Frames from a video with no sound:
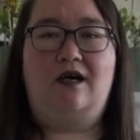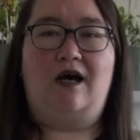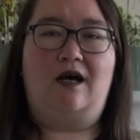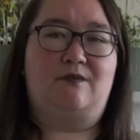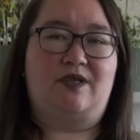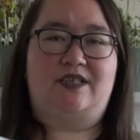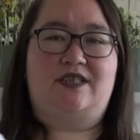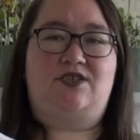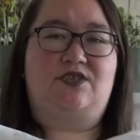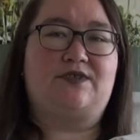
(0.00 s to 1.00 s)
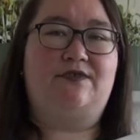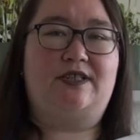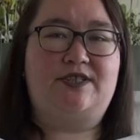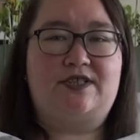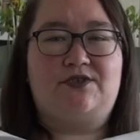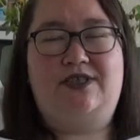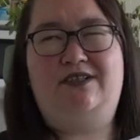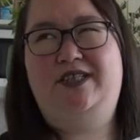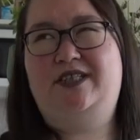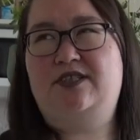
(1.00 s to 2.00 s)
um, and this just feels so
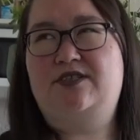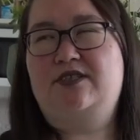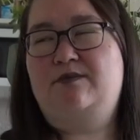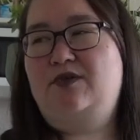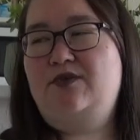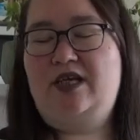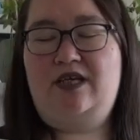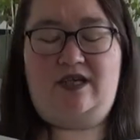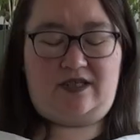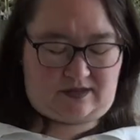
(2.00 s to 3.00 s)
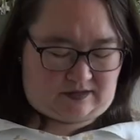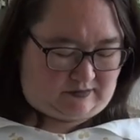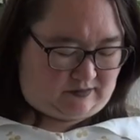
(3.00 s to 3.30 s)
light and summery and um,